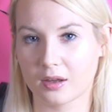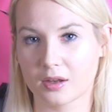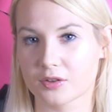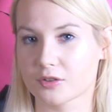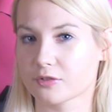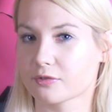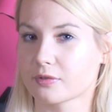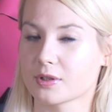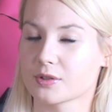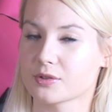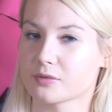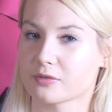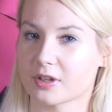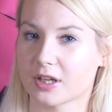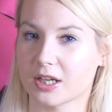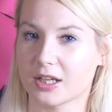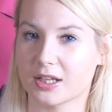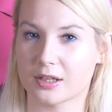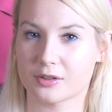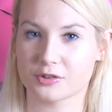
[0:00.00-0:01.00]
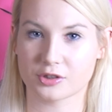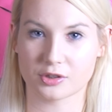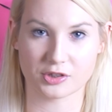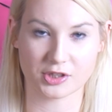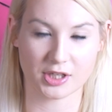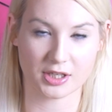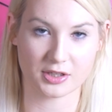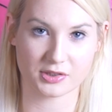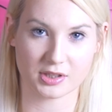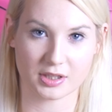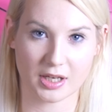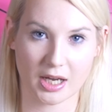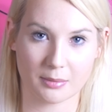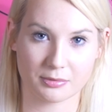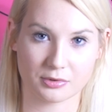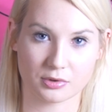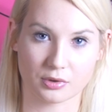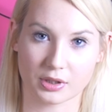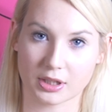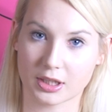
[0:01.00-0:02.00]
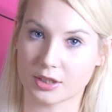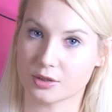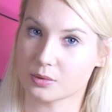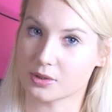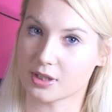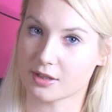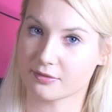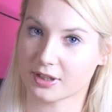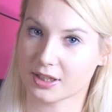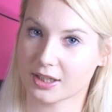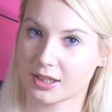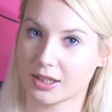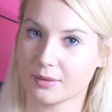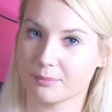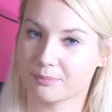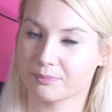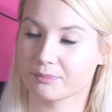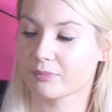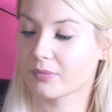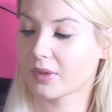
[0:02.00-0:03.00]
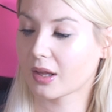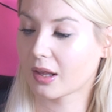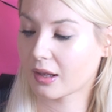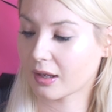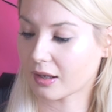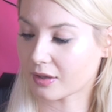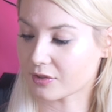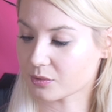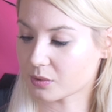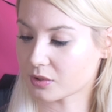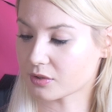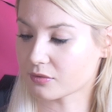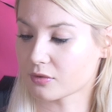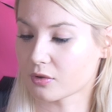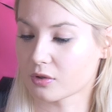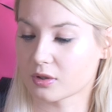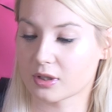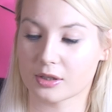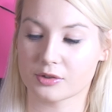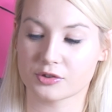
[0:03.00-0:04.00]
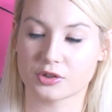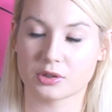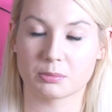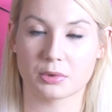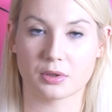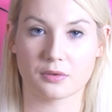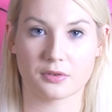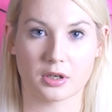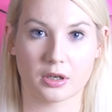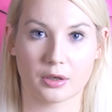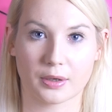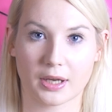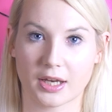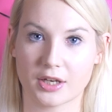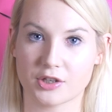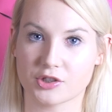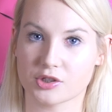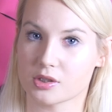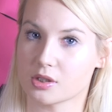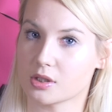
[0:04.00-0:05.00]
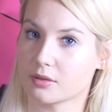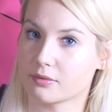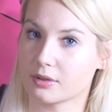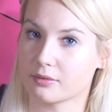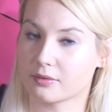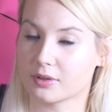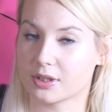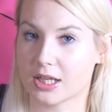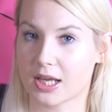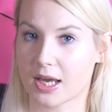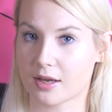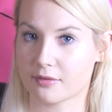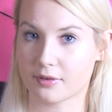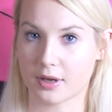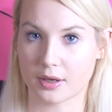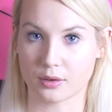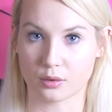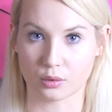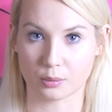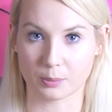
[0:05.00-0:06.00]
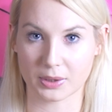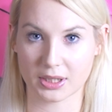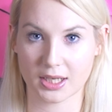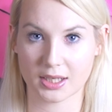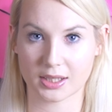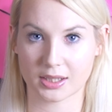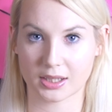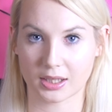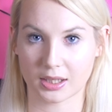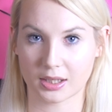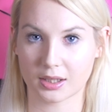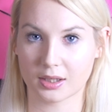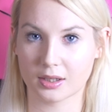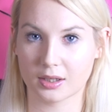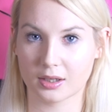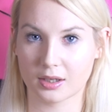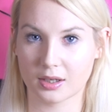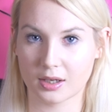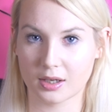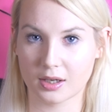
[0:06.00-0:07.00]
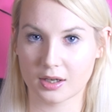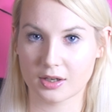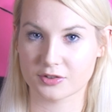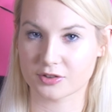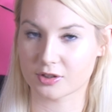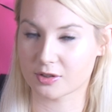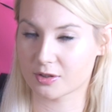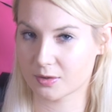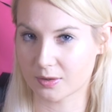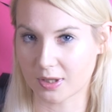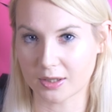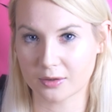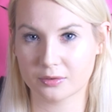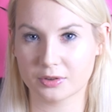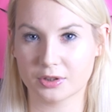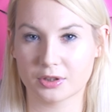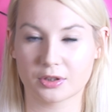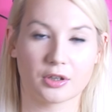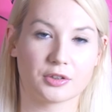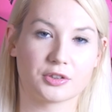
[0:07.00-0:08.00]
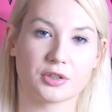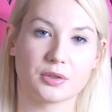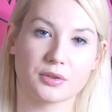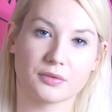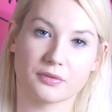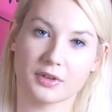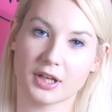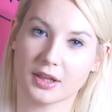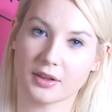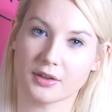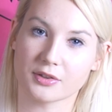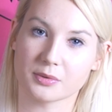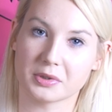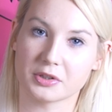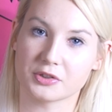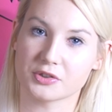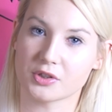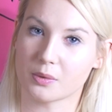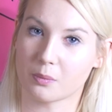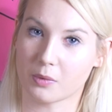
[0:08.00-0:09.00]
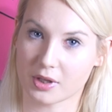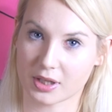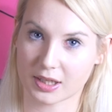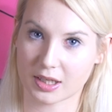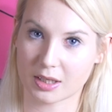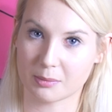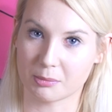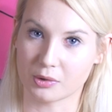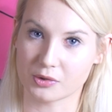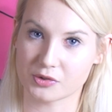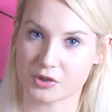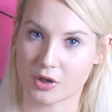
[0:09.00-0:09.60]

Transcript: Switch 3 allows you to change the caps lock key to an FN key, and switch 4 allows you to move the location of either the FN or PN key. So to do that, all you've got to do is flick the switch on while the keyboard's